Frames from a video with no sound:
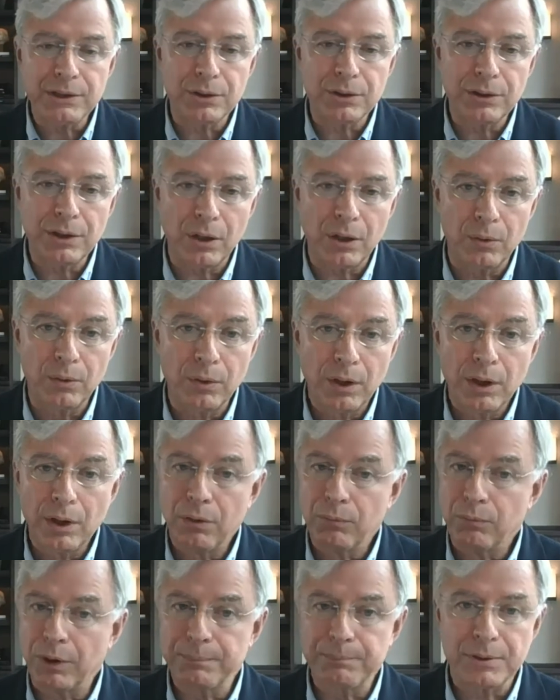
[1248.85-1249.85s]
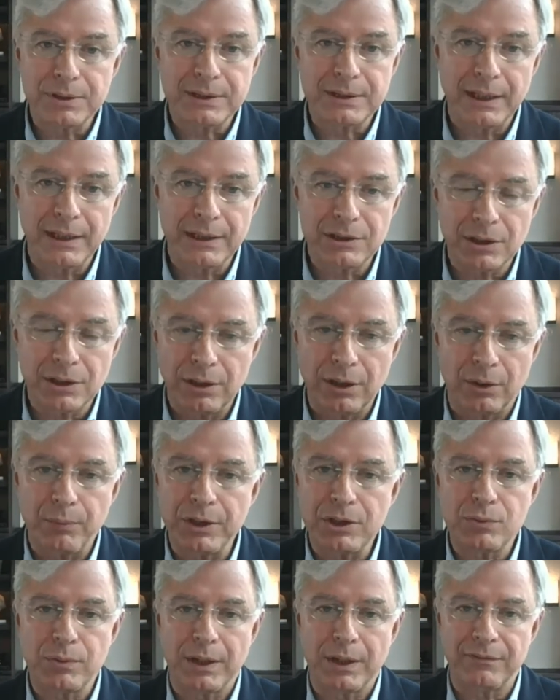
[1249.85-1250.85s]
So we need to know what
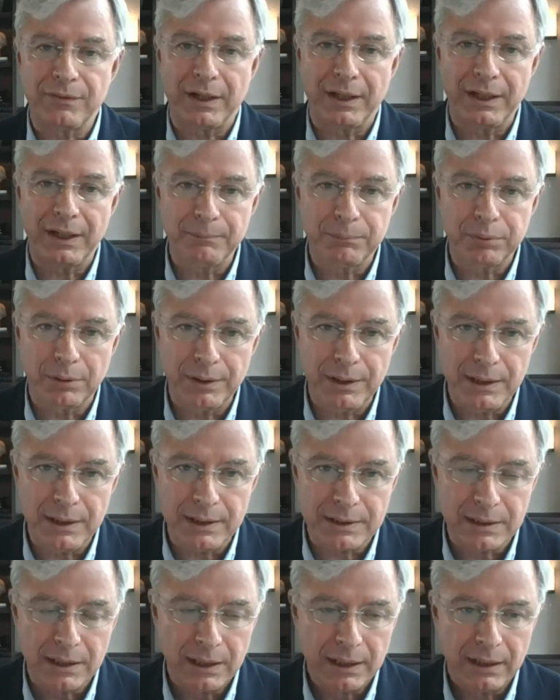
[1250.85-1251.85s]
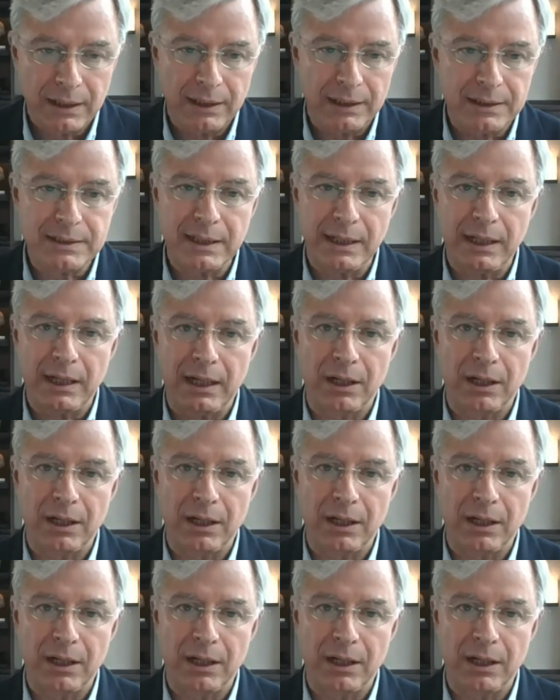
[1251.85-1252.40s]
percentage, you know, which one of our employees,